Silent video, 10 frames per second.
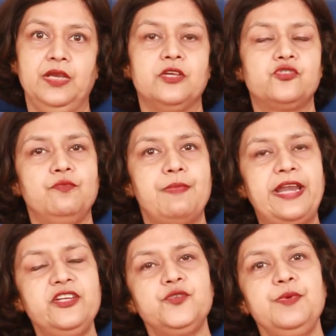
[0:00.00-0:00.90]
So
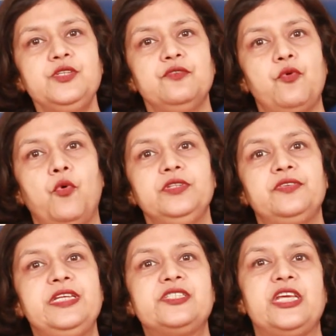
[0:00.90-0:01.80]
management of all
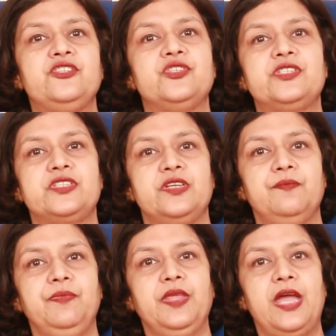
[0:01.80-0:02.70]
3 stages
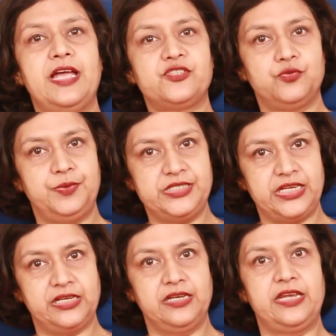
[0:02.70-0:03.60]
has to be
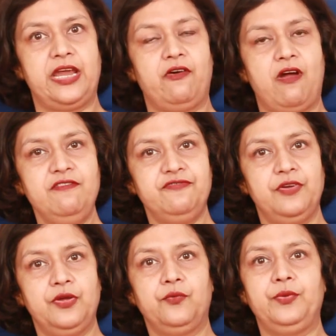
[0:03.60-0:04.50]
taken care of
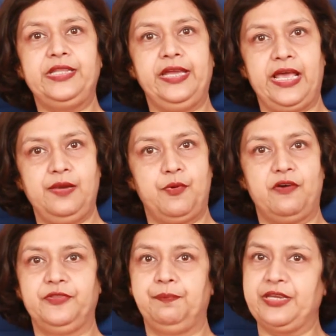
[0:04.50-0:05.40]
with the help
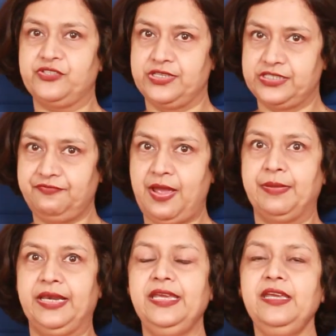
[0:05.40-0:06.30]
of the patient's
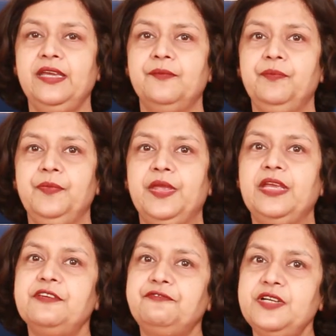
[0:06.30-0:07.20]
family.
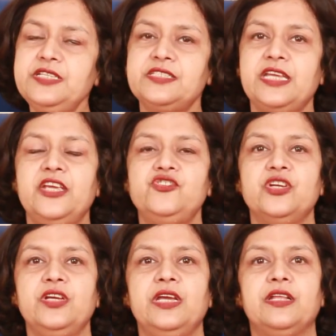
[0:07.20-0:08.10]
In the first stage,
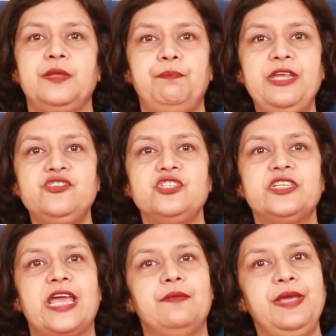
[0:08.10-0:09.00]
the patient
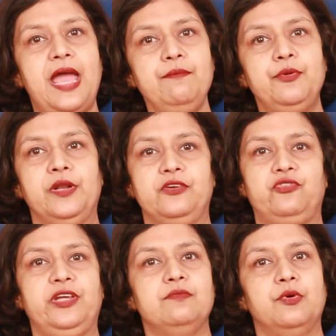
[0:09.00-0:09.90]
can be
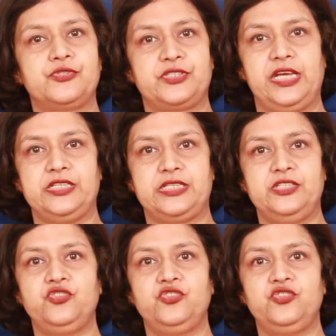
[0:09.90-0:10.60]
ambulatory in most cases.